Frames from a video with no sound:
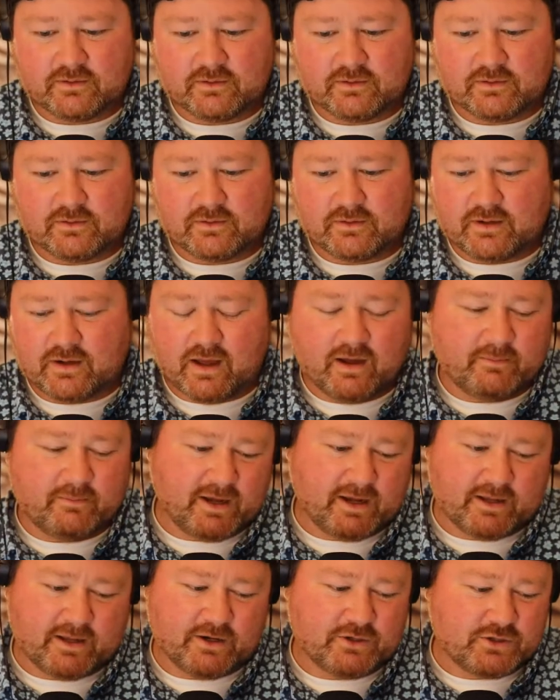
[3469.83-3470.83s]
No, I'm not
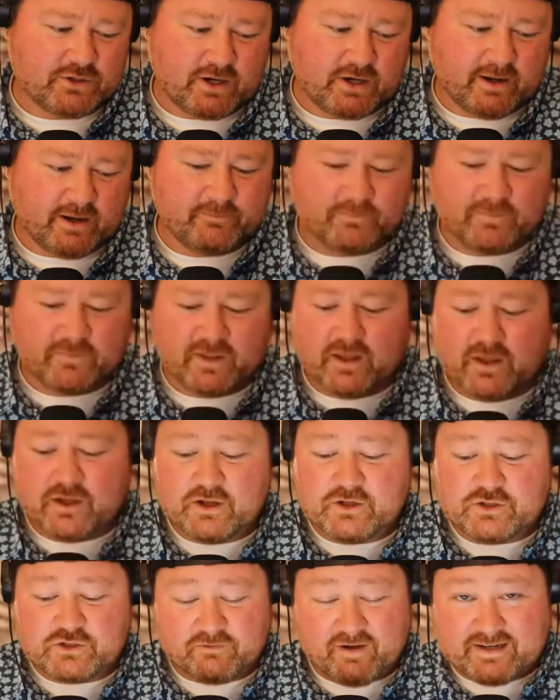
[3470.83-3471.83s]
going to try. So
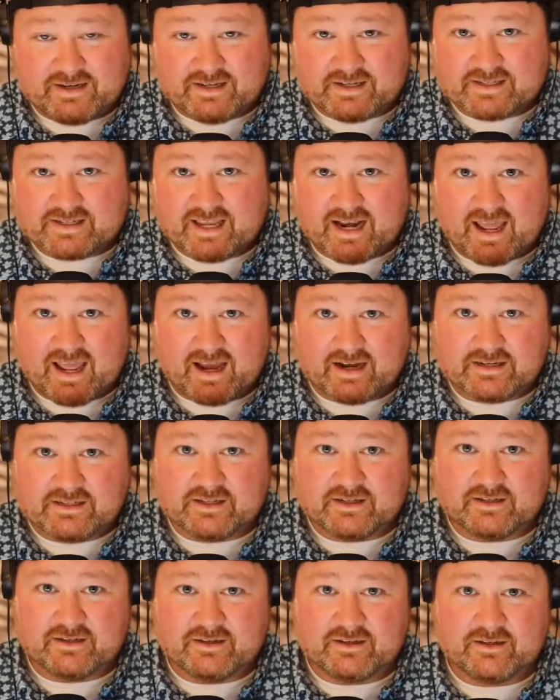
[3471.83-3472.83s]
if I disconnect
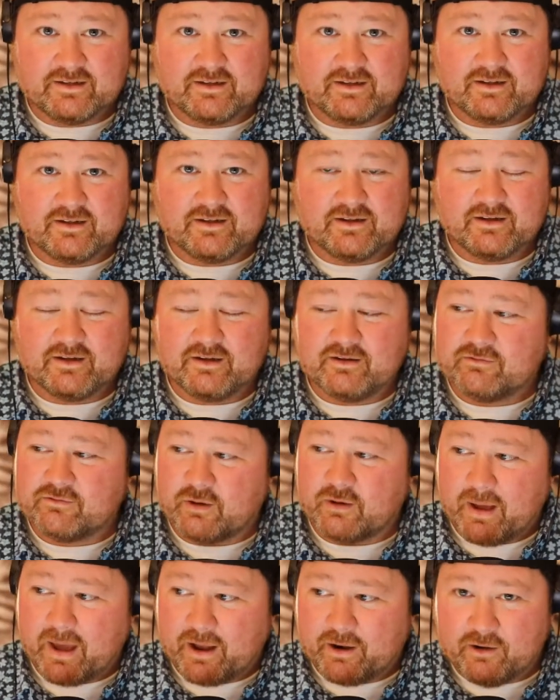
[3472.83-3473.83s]
for a
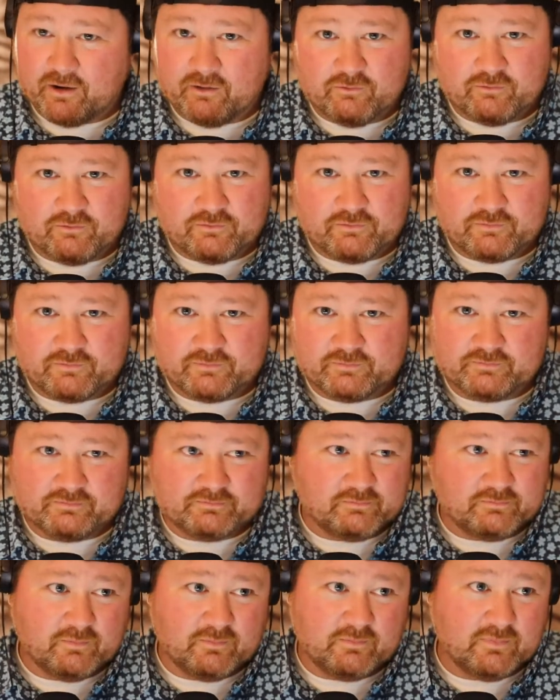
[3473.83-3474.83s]
matter of
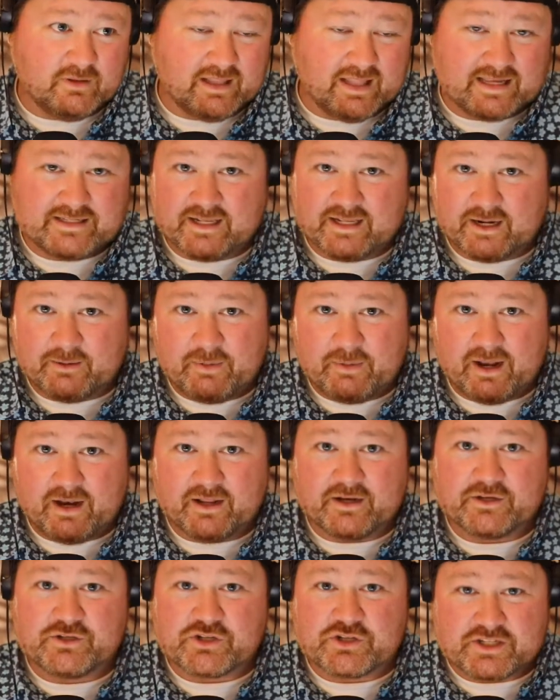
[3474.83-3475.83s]
less than a minute,
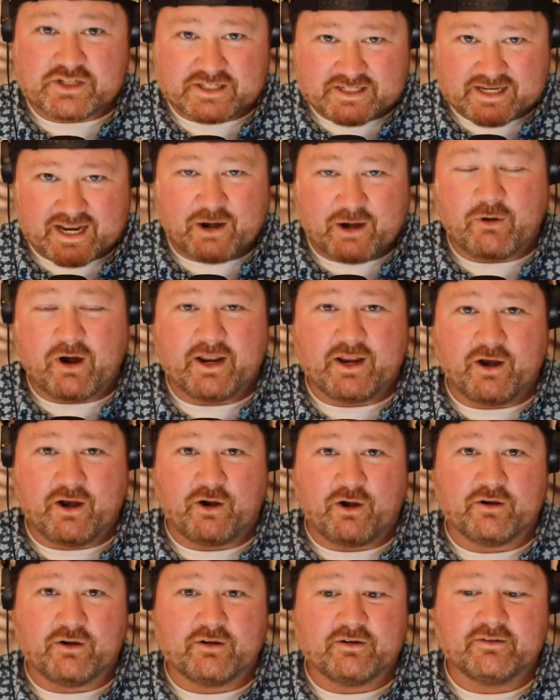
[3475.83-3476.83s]
just stay right here.
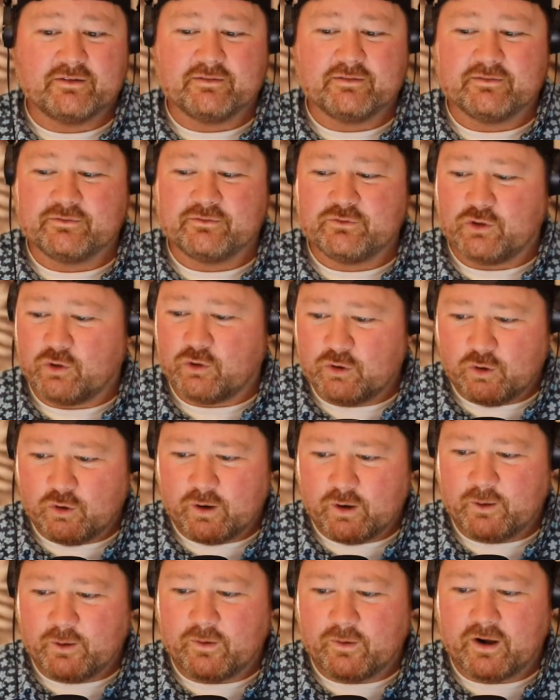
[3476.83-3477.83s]
Don't go
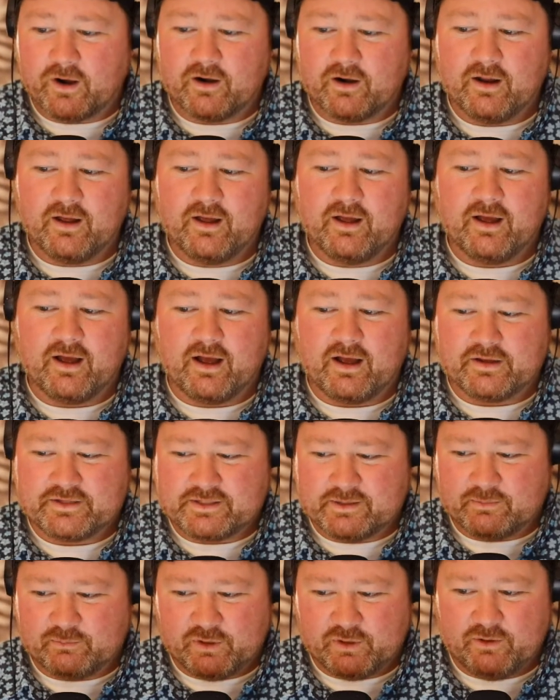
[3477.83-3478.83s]
anywhere. I'll
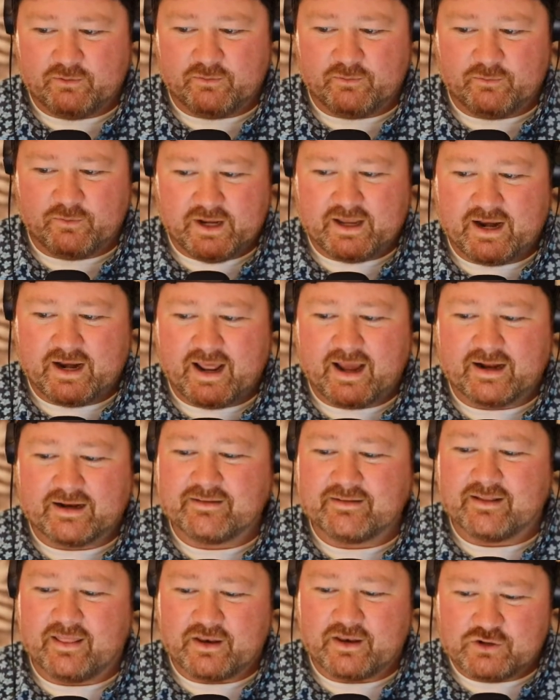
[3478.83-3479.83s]
simply reconnect,
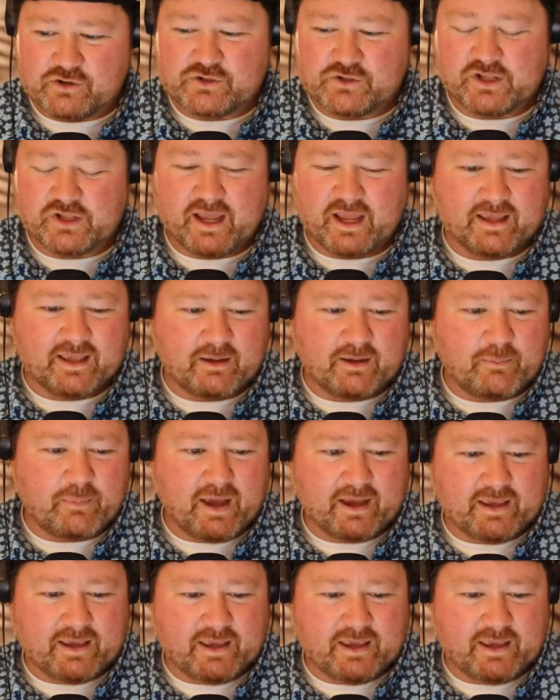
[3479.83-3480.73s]
and then usually I get back in